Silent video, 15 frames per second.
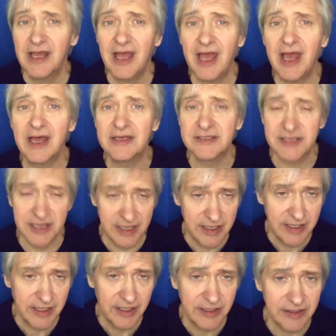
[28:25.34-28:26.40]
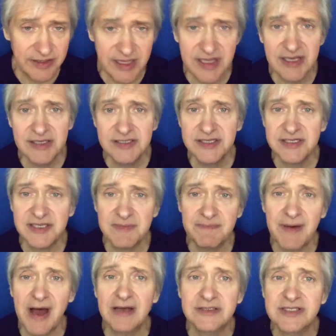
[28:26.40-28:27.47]
And this is
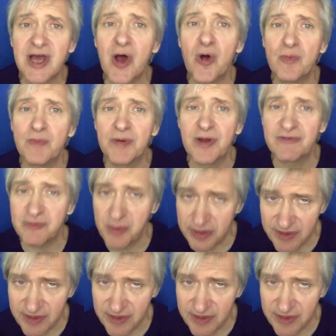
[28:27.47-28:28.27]
about to open over him.